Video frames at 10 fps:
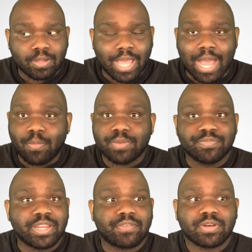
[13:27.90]
I would
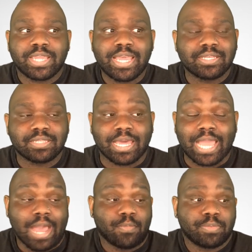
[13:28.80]
never get. Like
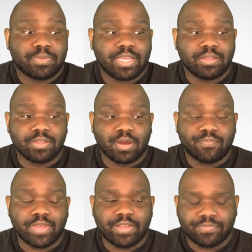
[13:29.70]
I wouldn't, you know,
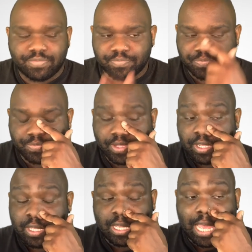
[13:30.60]
if, if
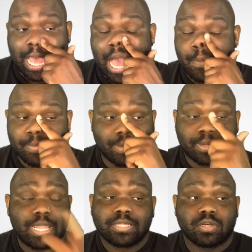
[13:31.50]
I wouldn't be able to
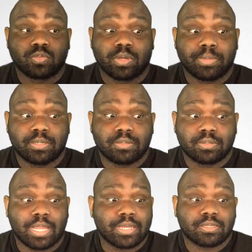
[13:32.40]
clock those women.
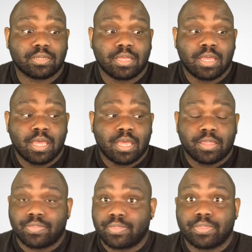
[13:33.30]
Like
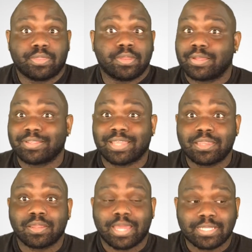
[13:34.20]
they
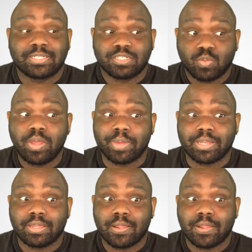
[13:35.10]
look like cis women.